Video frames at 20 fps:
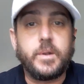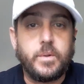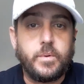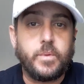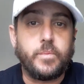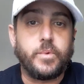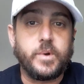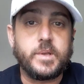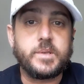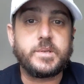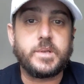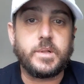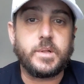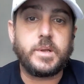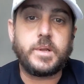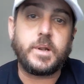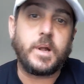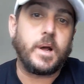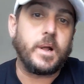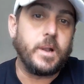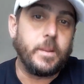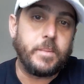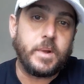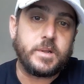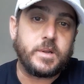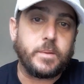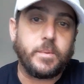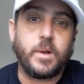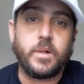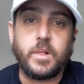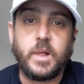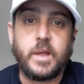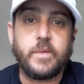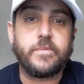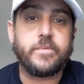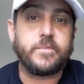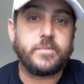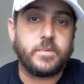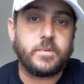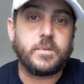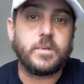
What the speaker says: Recently, I'm not talking about life,